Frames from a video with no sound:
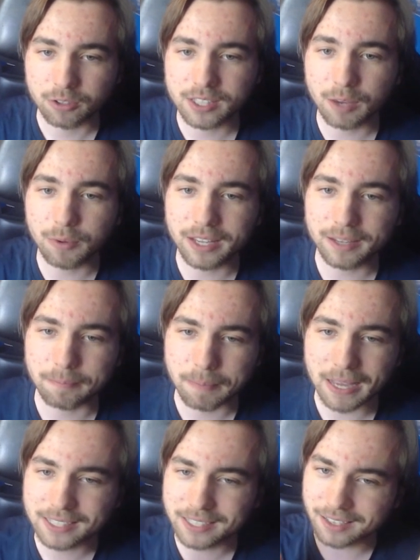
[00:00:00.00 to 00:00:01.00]
So then we
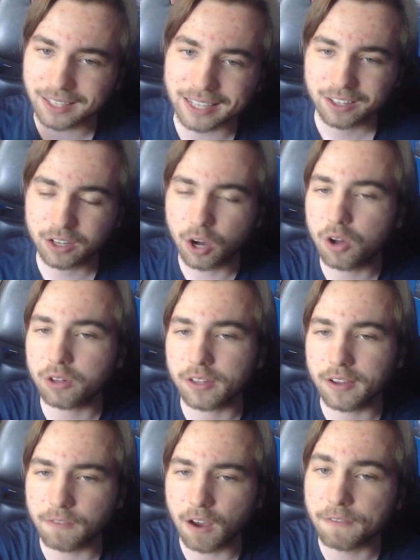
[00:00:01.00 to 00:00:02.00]
basically
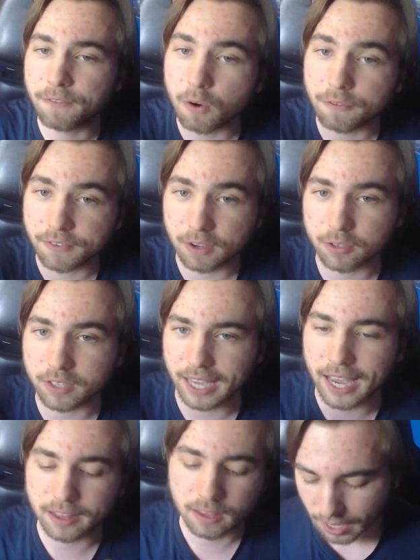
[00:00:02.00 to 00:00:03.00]
called a full field
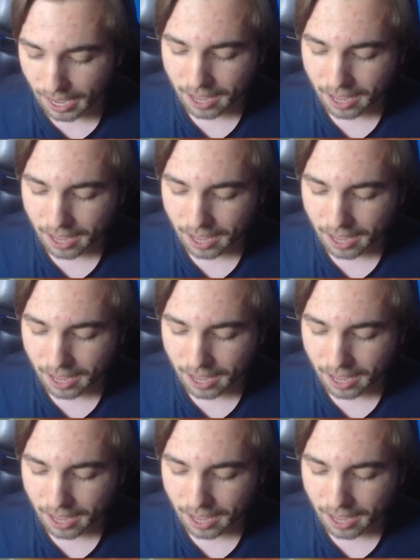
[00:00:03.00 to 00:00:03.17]
again.